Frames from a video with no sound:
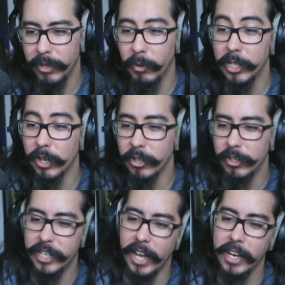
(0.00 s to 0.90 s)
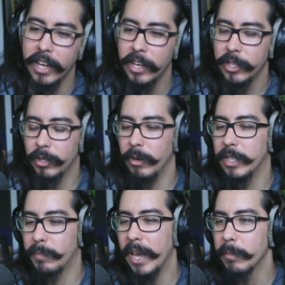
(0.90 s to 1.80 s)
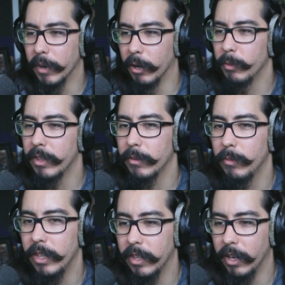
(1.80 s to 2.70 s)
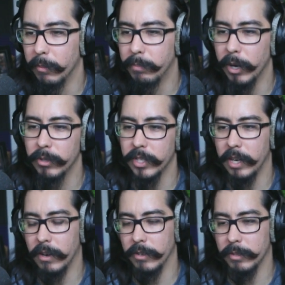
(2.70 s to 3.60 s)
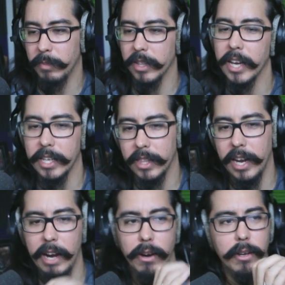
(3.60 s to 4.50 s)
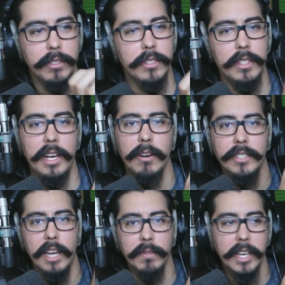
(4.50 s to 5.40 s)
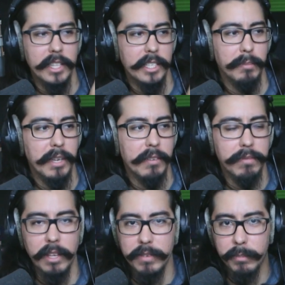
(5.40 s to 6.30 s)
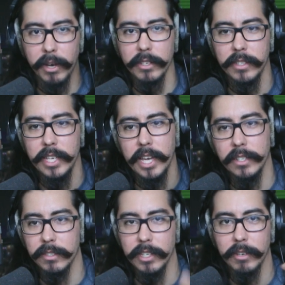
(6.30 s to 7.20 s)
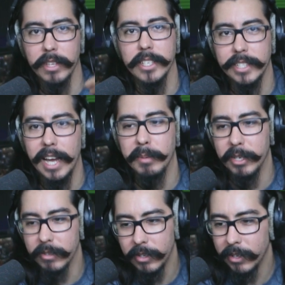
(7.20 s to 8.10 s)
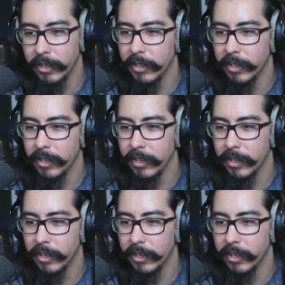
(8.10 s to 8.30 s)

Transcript: What is archery tag? So it's paintball with bows and arrows, but like the arrows have like these big fluffy balls on the end, so they don't like stab you.